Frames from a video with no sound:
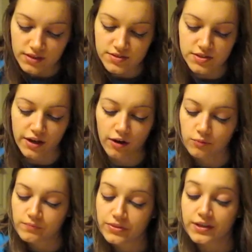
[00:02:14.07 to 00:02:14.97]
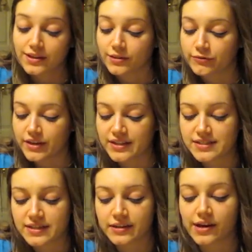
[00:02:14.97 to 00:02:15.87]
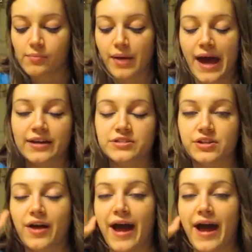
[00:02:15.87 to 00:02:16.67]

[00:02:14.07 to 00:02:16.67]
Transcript: So, the feeds didn't come back until